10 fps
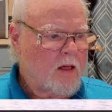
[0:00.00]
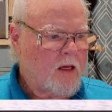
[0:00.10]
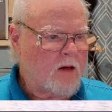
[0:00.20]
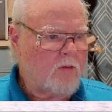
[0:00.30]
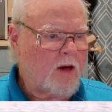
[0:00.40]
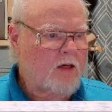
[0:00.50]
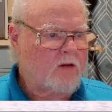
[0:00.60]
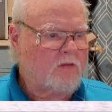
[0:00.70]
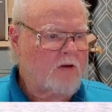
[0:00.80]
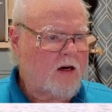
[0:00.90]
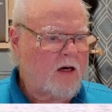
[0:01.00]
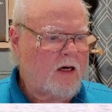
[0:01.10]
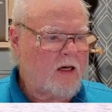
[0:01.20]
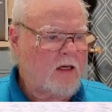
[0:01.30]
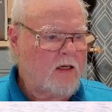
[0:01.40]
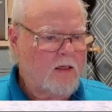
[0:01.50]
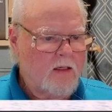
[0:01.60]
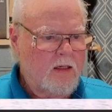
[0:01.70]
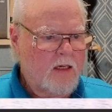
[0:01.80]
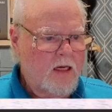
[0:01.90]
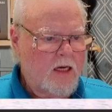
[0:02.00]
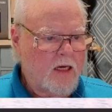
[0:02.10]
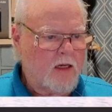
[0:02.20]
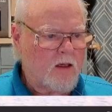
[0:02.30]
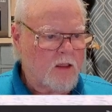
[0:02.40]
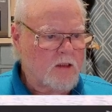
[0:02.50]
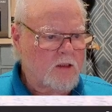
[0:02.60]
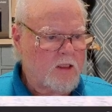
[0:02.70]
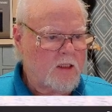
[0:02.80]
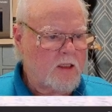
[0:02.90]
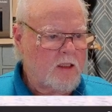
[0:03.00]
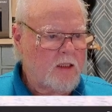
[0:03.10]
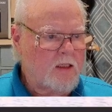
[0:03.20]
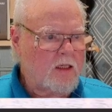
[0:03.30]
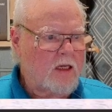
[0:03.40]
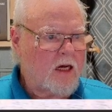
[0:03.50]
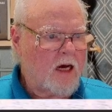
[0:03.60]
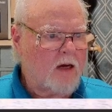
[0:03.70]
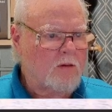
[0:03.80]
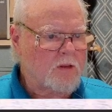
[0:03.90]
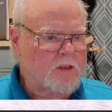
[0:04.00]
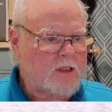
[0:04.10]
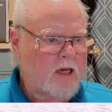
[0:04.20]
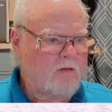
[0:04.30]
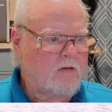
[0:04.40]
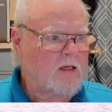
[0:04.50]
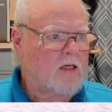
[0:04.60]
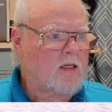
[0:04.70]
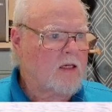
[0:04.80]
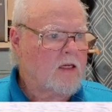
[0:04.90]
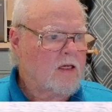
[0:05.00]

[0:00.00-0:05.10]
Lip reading: Hit rectify. It looks good. I will save it.